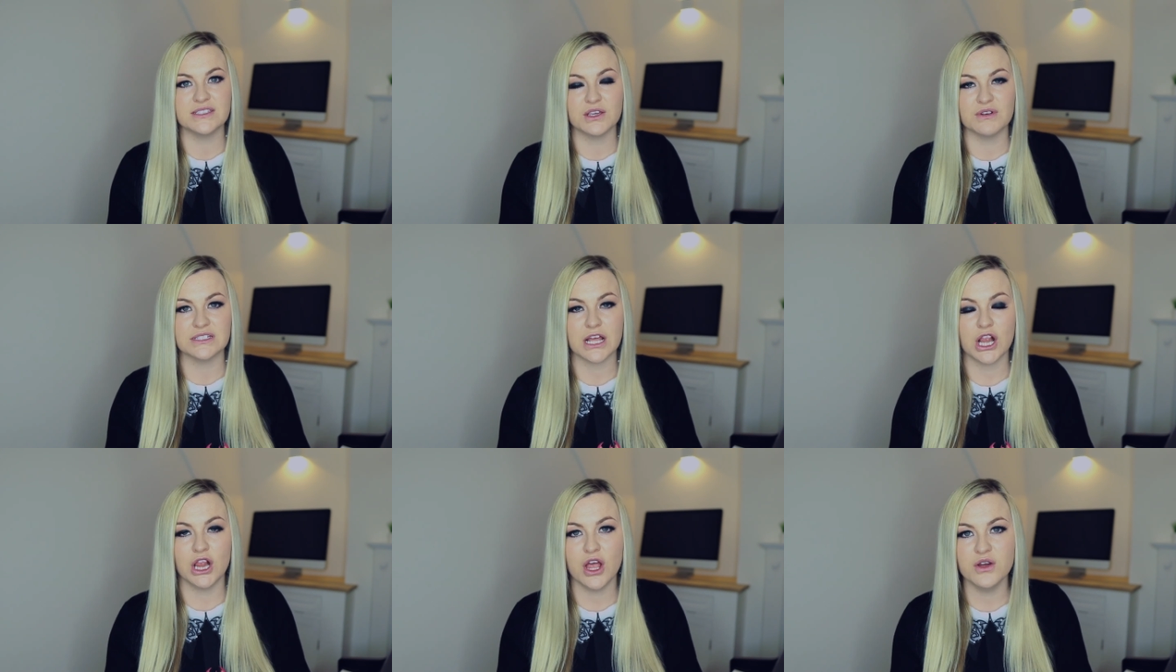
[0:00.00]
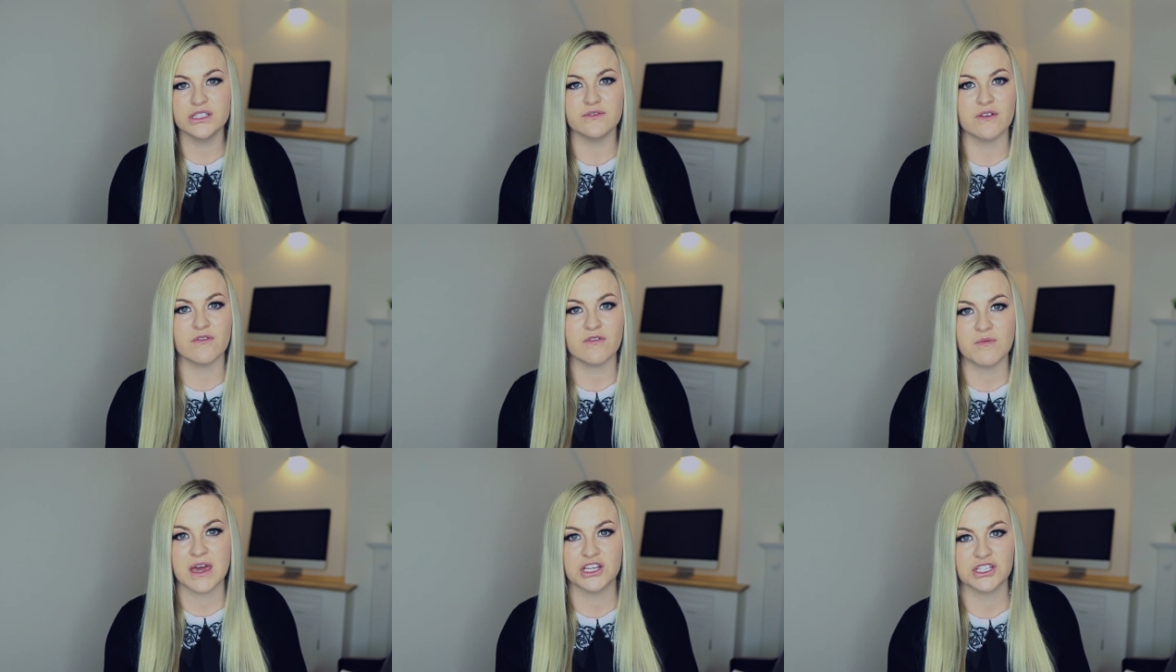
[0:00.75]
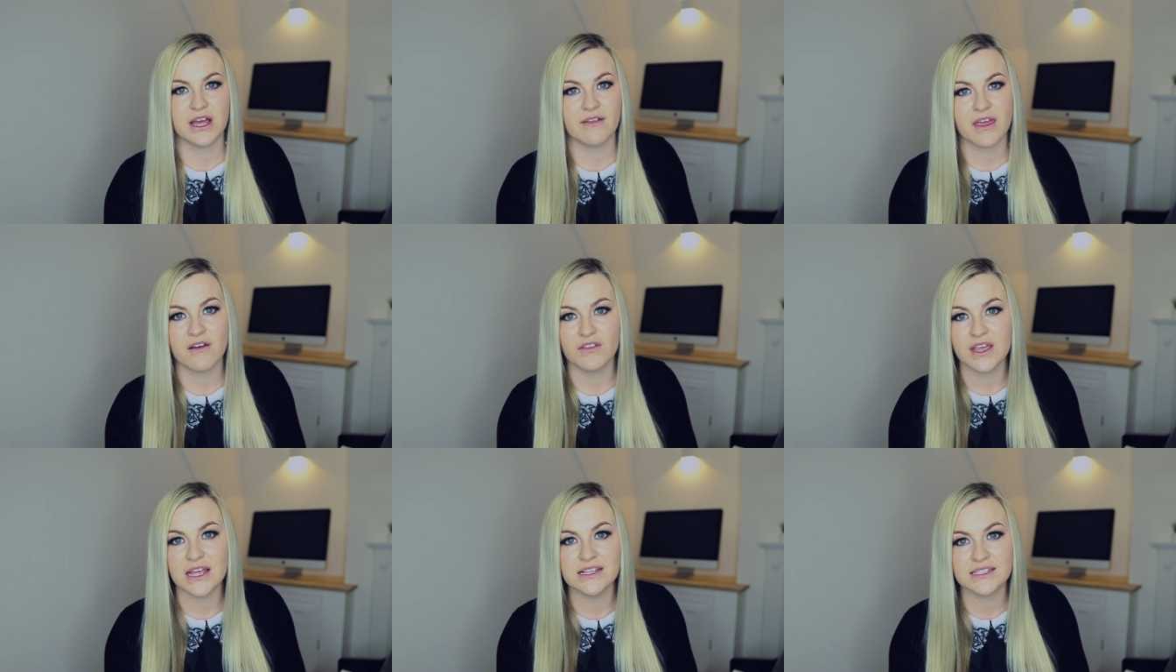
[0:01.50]
there is loads of information out there on
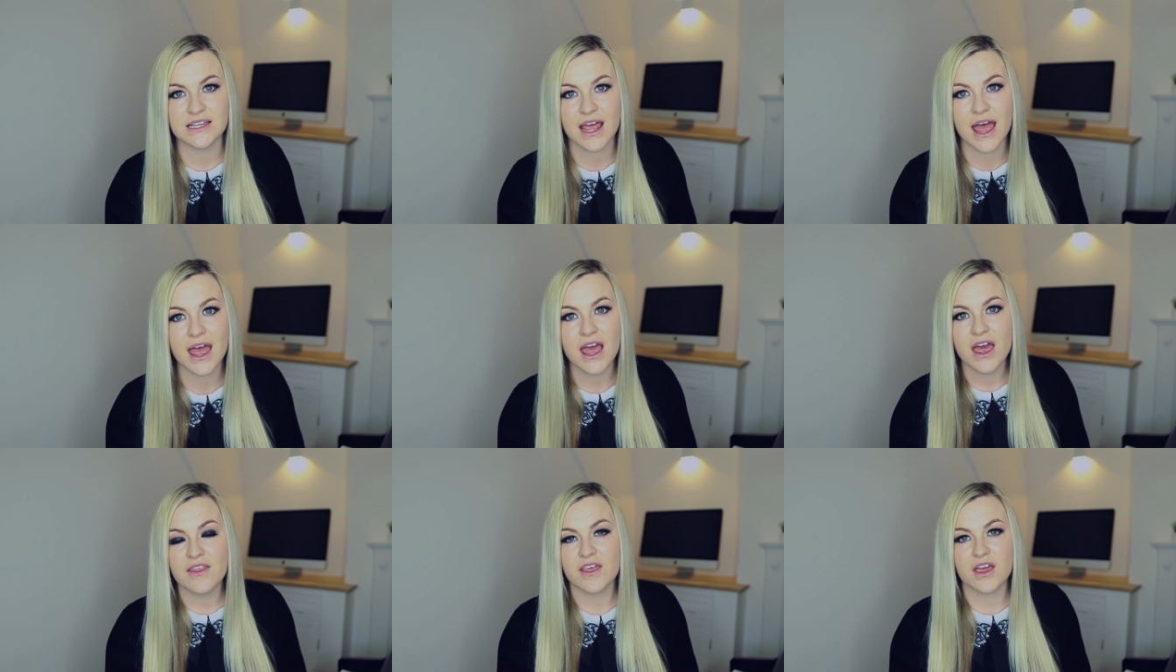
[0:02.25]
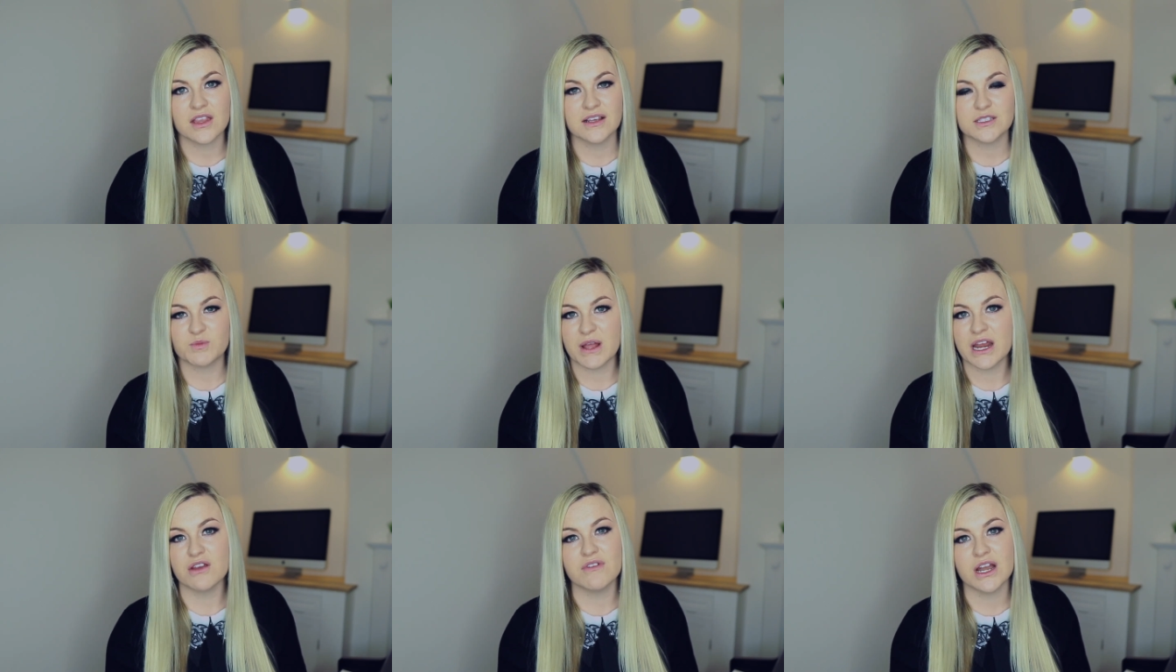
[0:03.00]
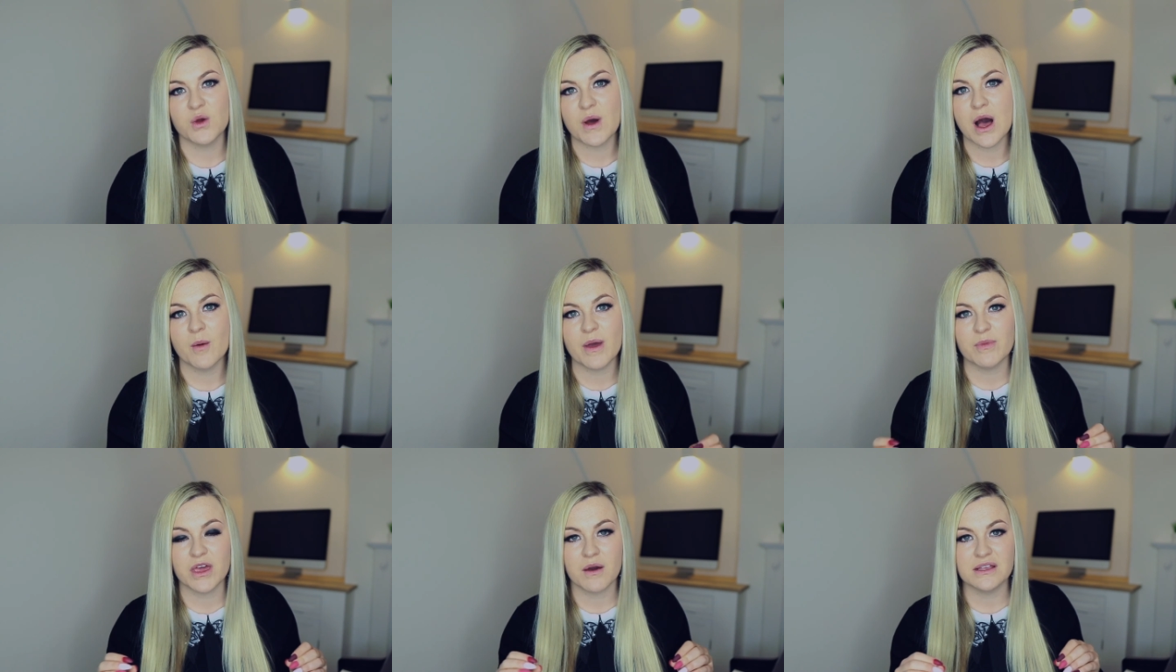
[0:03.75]
the internet that can explain it really well,
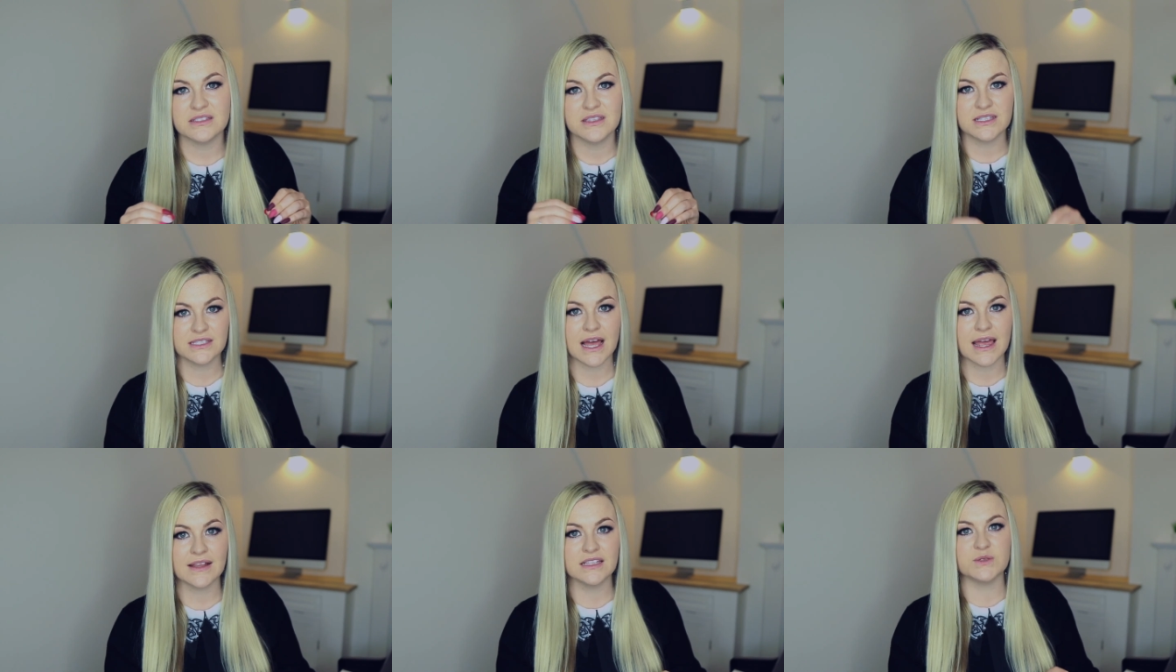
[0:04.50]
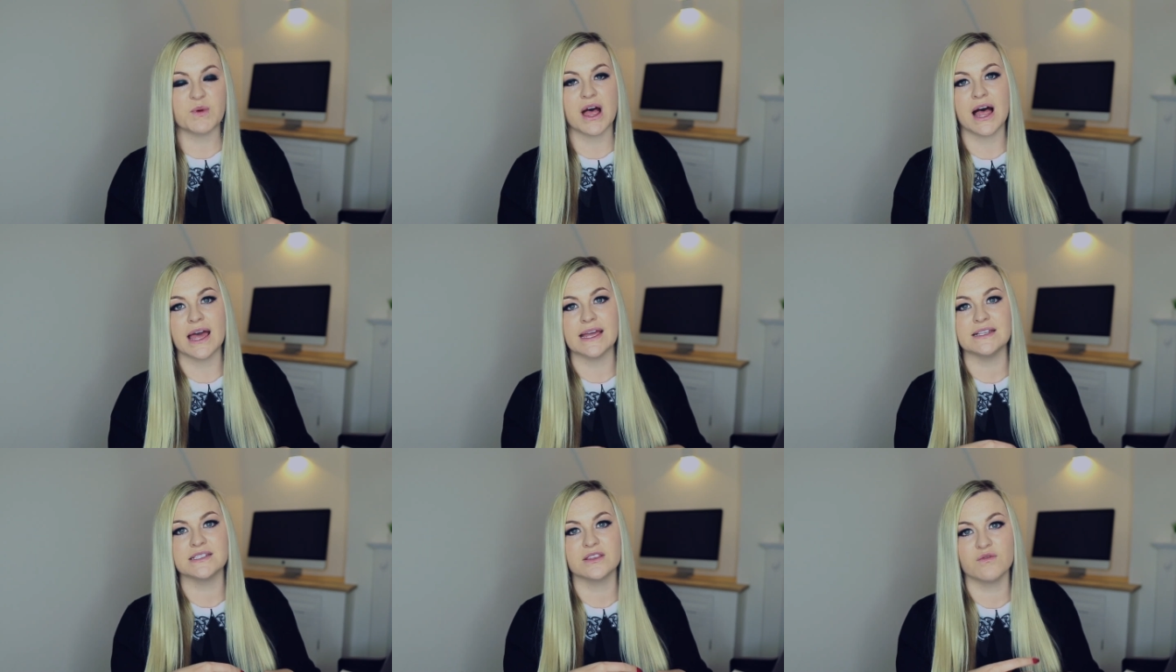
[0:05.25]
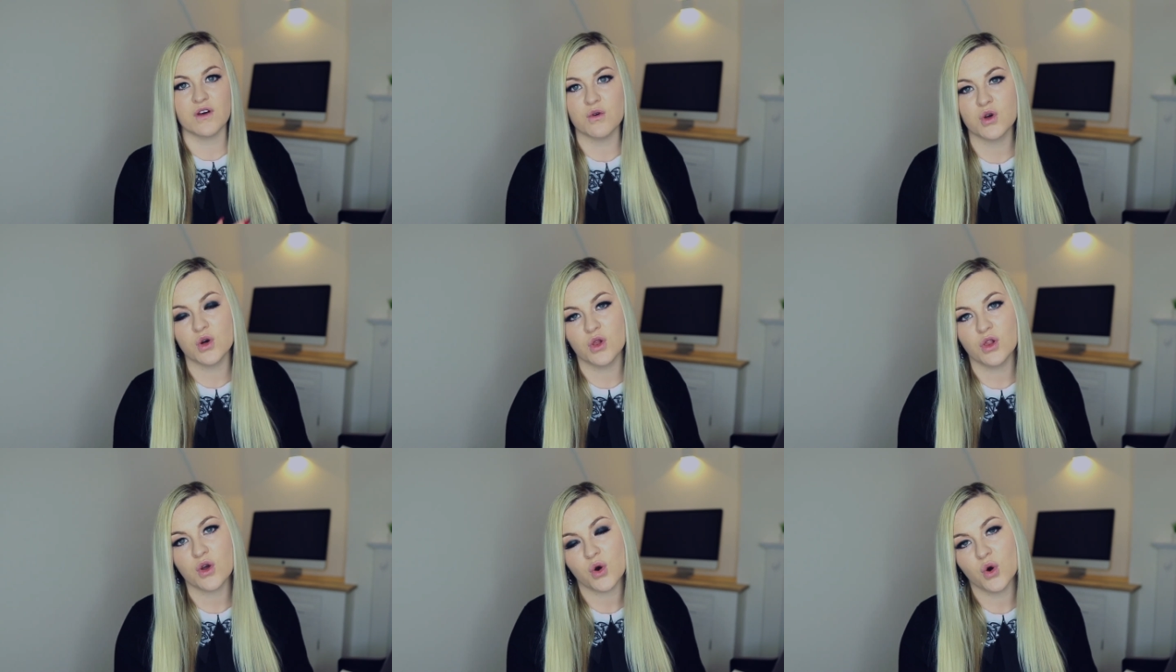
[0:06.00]
maybe go into the science behind the
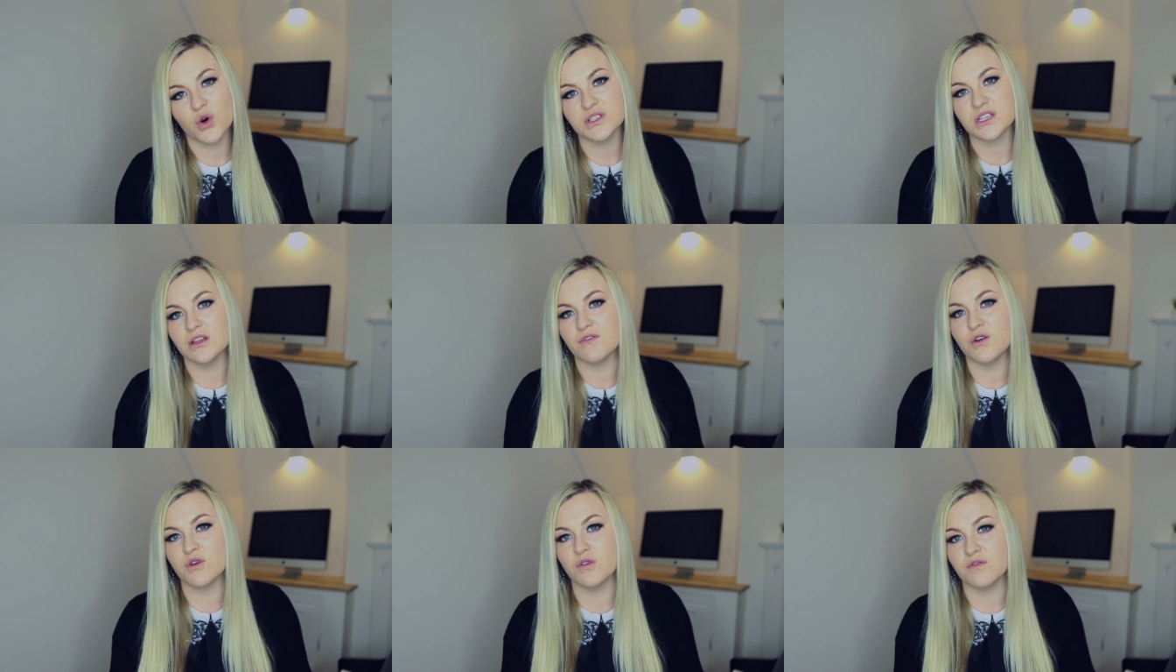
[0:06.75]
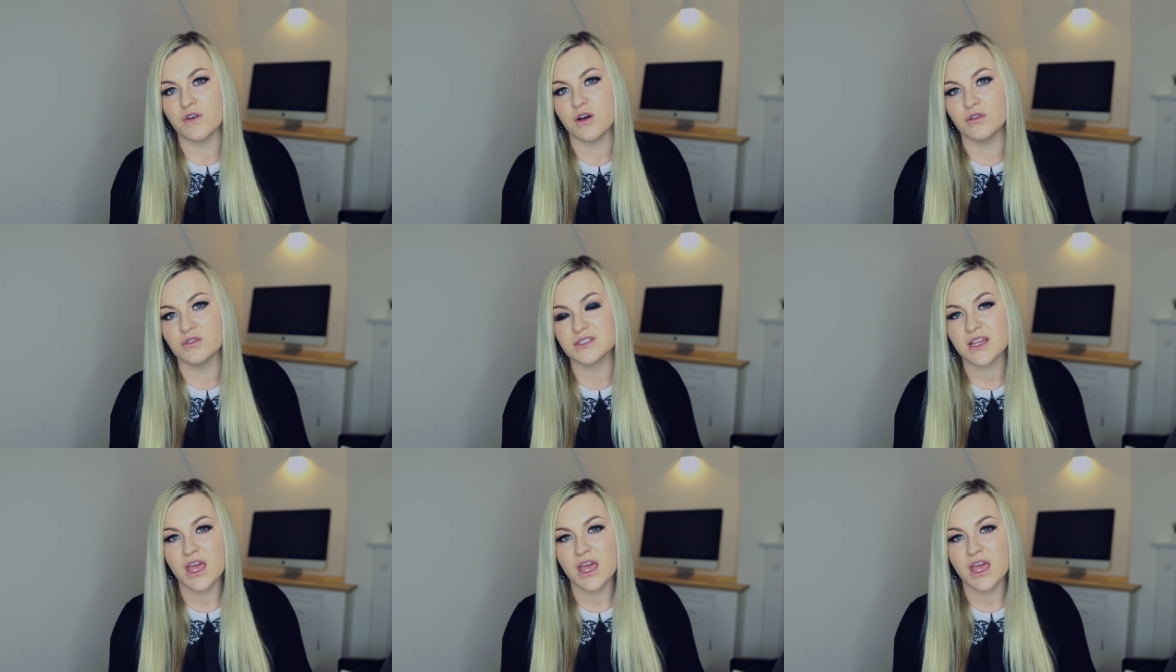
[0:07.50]
vocal cords and the vocal folds.